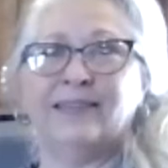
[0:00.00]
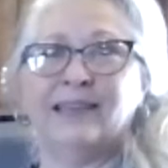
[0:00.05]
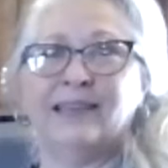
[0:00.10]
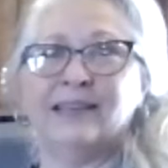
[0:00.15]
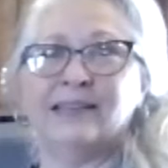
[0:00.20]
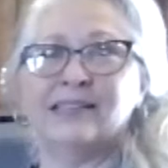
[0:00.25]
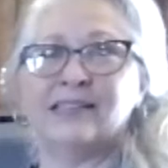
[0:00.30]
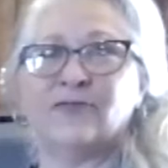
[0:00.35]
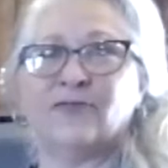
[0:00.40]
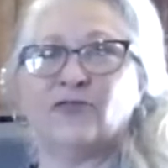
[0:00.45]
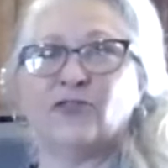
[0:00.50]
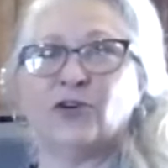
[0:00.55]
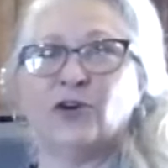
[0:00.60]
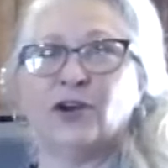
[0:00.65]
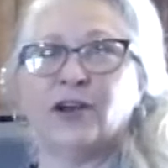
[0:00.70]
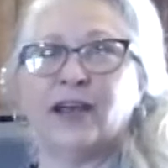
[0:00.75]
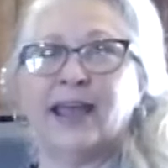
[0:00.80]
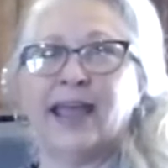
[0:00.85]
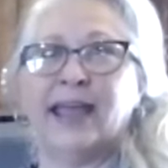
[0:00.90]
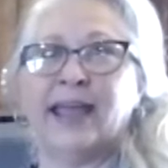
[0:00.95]
this
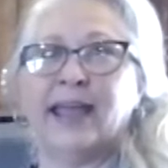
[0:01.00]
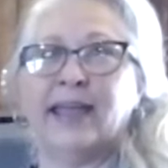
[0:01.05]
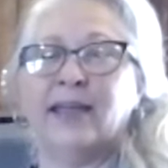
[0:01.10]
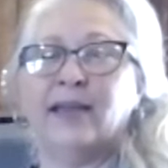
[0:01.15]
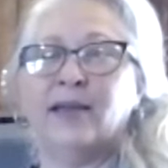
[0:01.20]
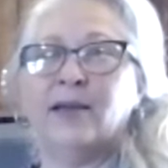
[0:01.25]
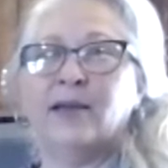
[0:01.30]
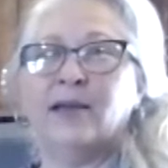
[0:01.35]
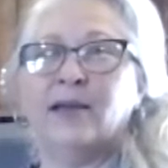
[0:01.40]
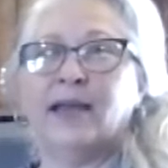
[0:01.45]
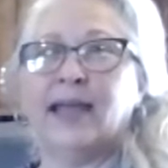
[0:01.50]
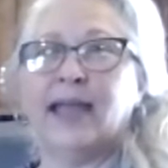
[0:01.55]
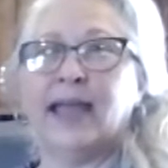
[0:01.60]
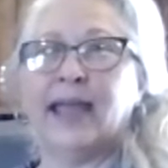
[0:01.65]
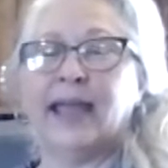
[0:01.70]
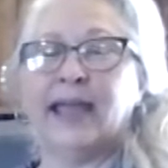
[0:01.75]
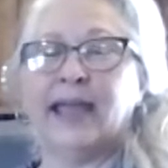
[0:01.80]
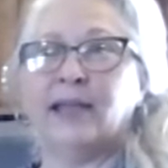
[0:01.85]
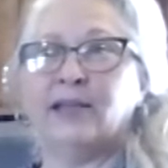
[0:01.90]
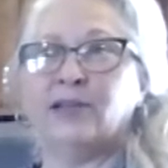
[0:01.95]
for a
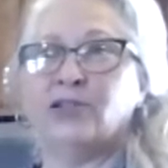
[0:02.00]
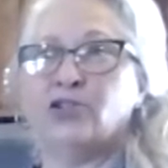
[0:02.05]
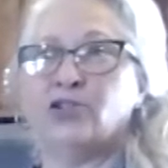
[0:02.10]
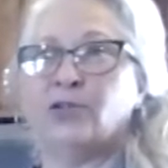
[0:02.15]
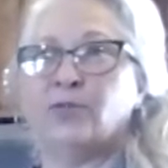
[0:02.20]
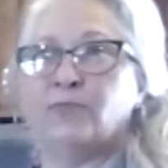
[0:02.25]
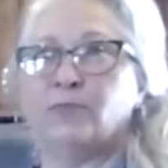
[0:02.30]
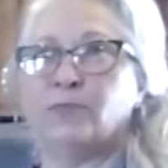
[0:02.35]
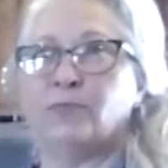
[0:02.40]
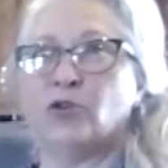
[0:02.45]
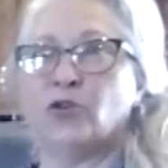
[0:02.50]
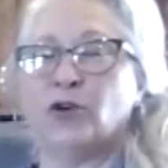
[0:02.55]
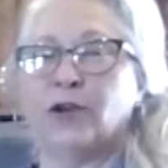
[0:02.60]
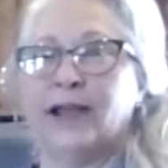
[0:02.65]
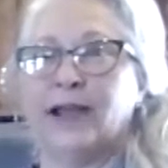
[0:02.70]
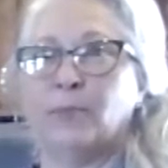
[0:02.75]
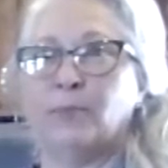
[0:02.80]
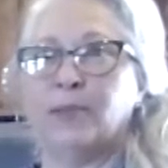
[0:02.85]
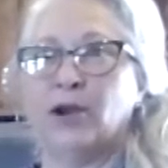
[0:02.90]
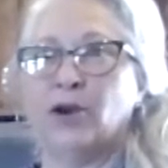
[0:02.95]

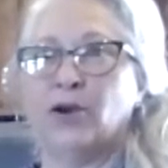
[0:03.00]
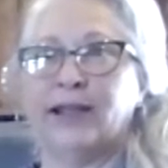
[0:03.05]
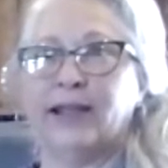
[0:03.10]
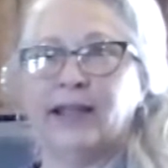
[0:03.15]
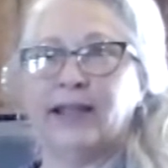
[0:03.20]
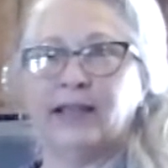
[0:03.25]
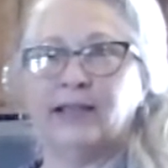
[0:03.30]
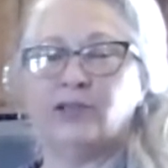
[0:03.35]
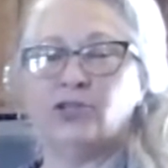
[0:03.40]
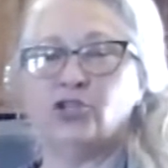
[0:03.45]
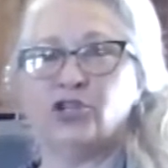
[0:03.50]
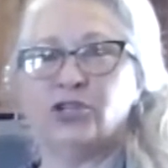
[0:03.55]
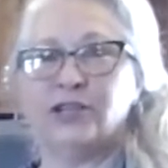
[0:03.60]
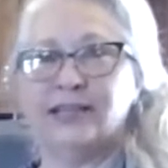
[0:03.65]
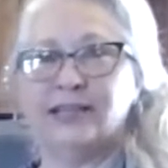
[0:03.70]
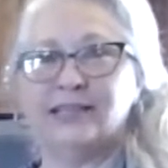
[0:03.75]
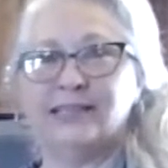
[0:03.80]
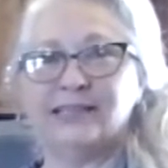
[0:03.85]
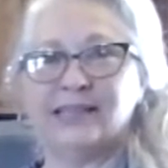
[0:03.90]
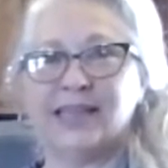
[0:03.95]
cranberry
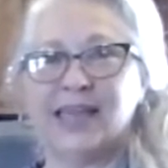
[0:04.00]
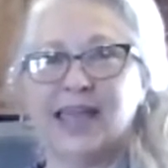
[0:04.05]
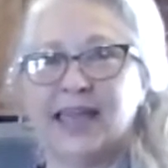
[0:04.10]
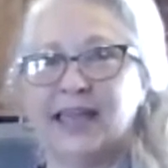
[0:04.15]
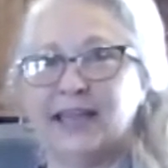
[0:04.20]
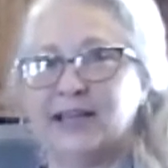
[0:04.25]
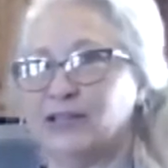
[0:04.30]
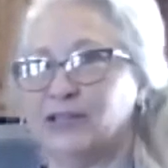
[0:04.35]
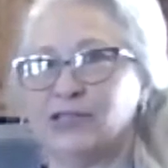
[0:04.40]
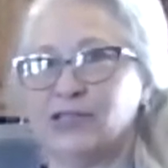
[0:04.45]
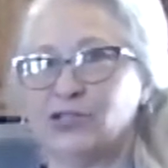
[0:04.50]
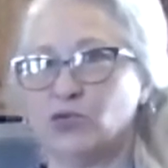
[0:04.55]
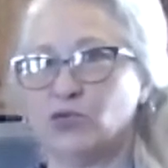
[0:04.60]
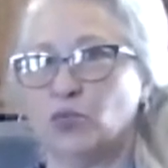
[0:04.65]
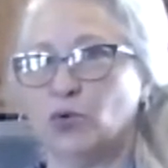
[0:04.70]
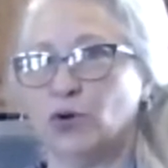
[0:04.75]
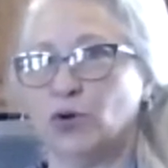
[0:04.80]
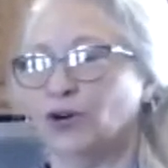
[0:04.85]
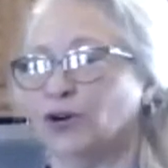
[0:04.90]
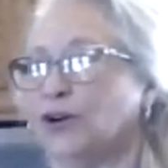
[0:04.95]
cheesecake
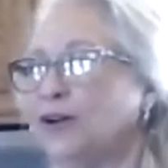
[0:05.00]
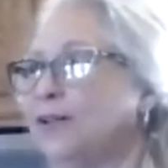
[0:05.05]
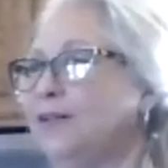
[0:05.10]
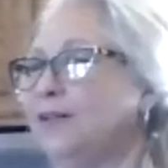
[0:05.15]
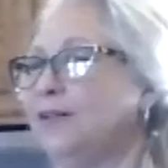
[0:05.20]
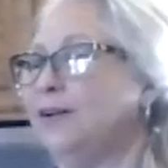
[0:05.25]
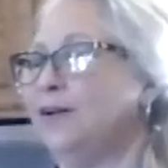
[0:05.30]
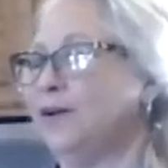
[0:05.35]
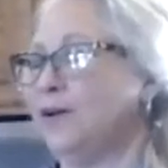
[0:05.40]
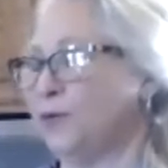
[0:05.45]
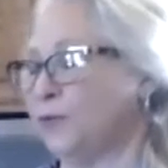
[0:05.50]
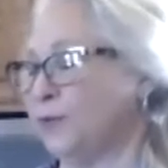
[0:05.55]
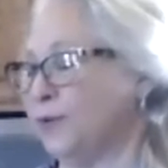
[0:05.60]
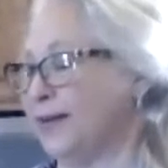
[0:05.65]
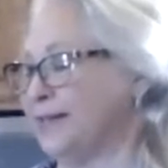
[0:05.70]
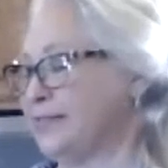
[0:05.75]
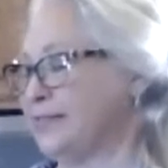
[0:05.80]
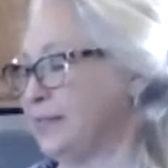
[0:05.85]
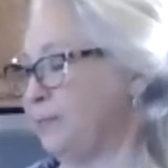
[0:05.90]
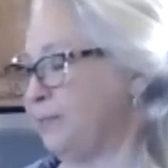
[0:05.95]
swirl
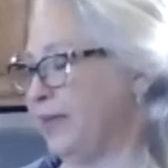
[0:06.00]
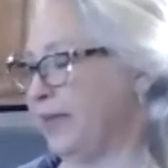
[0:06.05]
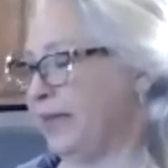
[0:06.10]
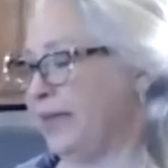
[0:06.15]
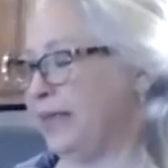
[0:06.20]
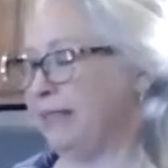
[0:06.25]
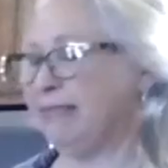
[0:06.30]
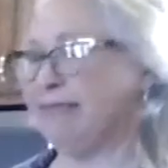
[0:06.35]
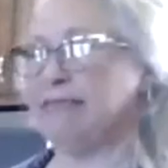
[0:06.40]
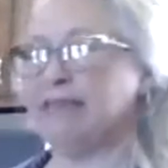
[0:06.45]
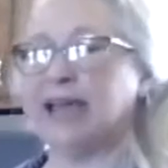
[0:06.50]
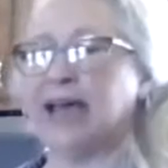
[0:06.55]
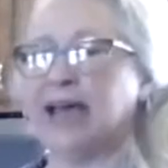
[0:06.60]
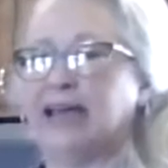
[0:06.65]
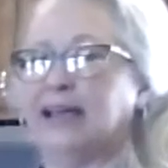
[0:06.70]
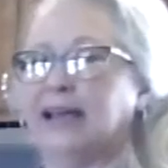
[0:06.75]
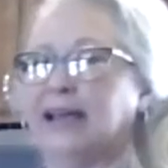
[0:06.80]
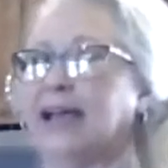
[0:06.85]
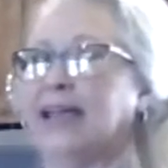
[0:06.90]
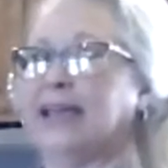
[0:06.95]
recipe
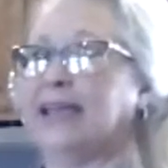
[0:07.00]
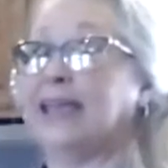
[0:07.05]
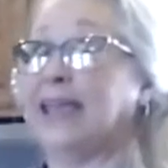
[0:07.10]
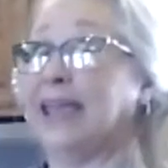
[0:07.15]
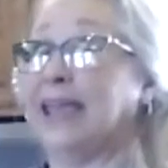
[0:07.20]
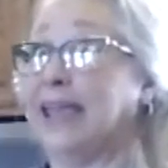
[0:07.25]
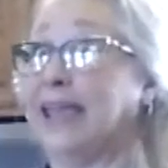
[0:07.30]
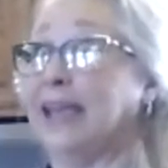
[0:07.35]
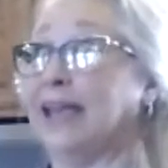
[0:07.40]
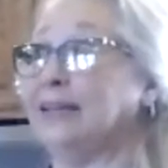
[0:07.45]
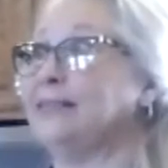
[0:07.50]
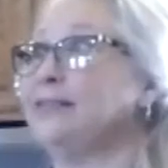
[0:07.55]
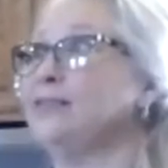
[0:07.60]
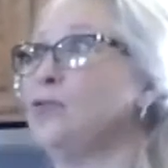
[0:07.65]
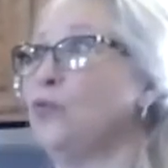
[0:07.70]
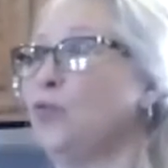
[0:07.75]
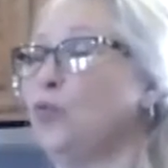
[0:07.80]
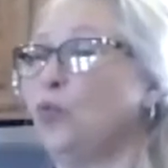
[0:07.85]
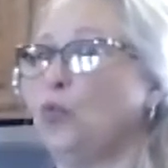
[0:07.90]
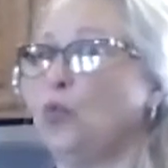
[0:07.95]
that I can't
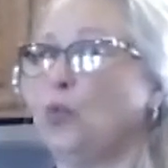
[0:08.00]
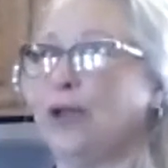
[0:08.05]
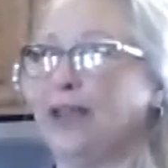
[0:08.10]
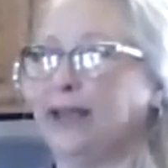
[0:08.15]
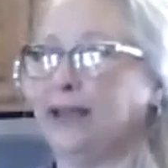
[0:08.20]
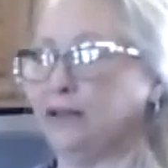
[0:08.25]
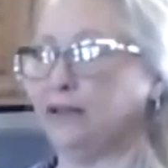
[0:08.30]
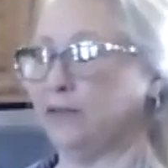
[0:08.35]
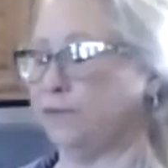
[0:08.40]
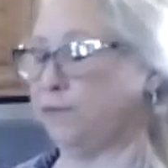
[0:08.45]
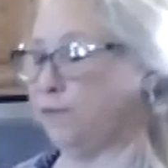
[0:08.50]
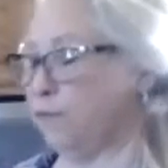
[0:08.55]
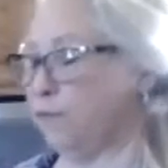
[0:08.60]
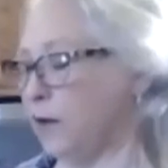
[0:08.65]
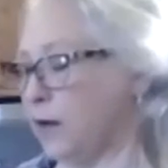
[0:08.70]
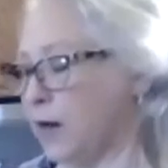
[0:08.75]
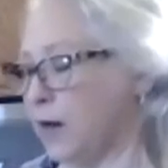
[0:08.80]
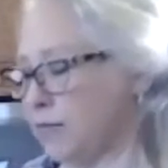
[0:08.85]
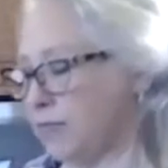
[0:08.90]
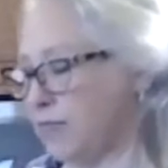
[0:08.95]
wait
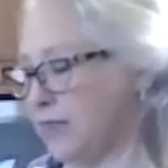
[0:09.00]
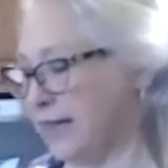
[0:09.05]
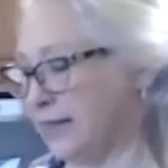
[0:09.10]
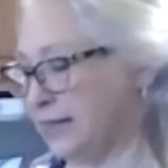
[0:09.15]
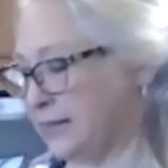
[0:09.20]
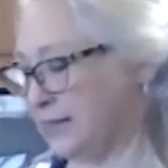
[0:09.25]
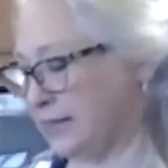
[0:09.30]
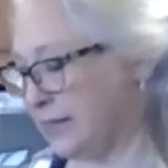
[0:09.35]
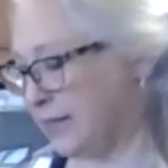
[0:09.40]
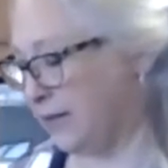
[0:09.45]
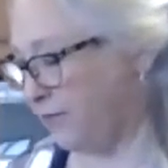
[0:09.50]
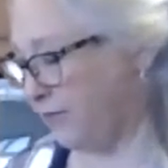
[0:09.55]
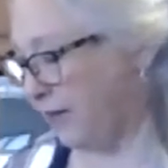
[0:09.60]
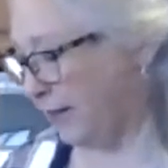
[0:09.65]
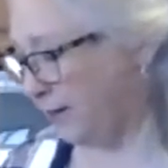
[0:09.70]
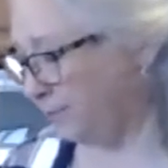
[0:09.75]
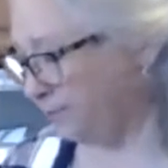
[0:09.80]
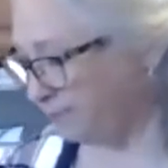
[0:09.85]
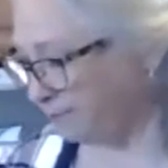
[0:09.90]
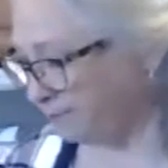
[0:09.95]
for our Thanksgiving.